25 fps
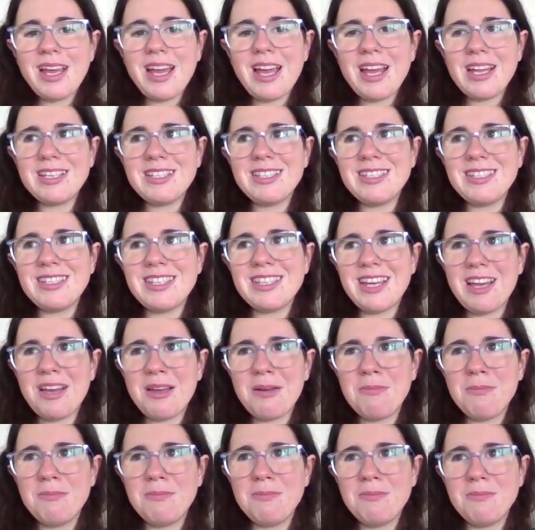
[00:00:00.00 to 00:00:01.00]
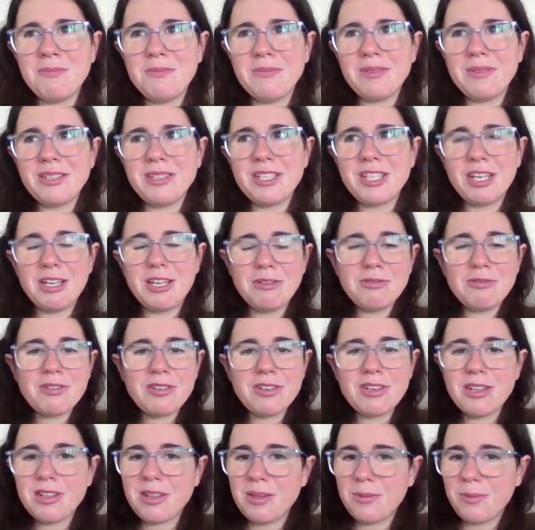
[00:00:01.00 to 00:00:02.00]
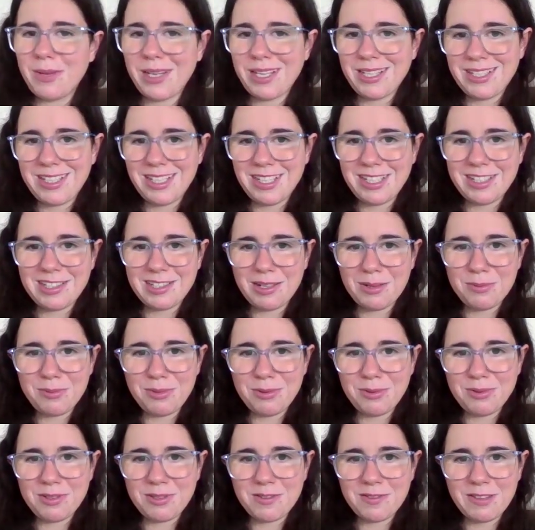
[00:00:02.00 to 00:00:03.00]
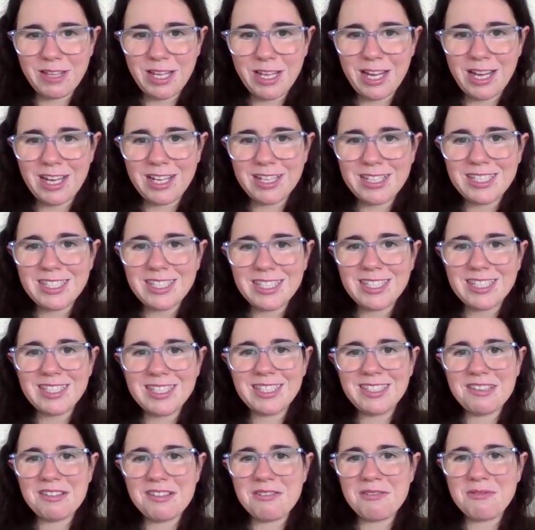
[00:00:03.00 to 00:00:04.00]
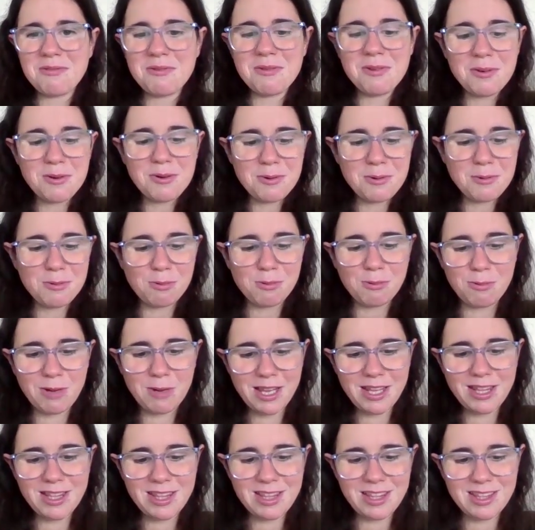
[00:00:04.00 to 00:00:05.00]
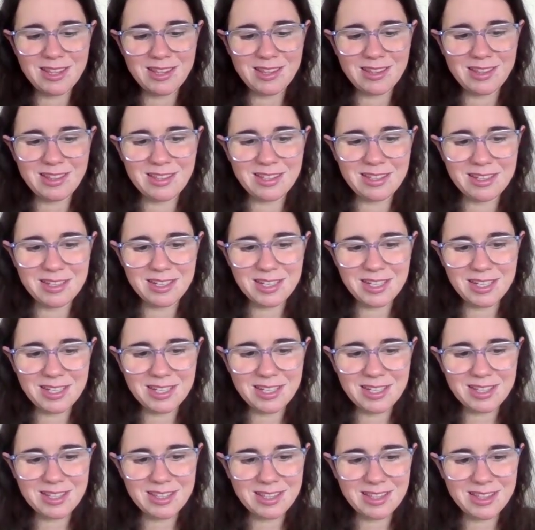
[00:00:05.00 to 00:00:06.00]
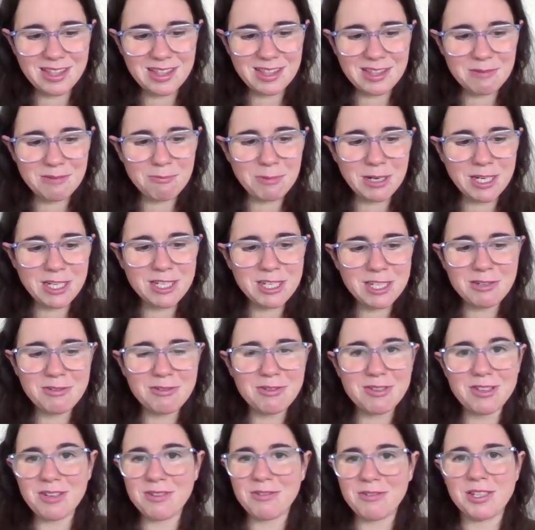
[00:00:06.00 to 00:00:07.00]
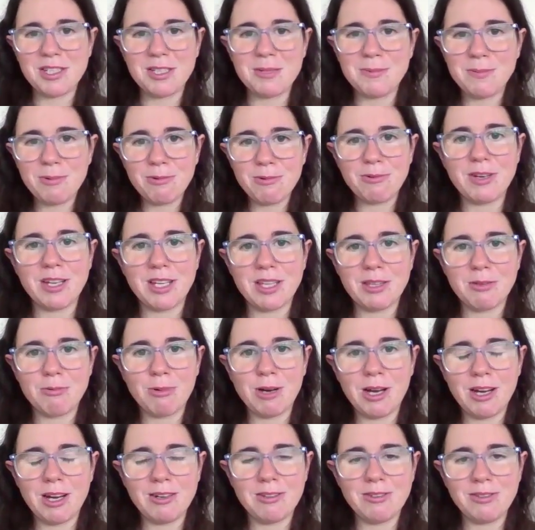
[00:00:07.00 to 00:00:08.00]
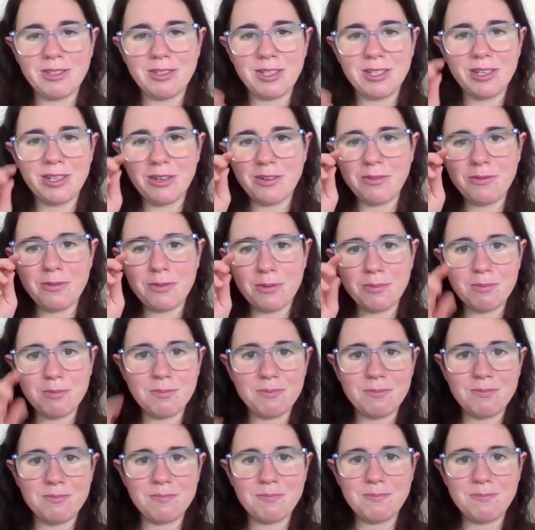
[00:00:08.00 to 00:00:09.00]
And children are the best examples of that. So when children are exploring the world, you know, from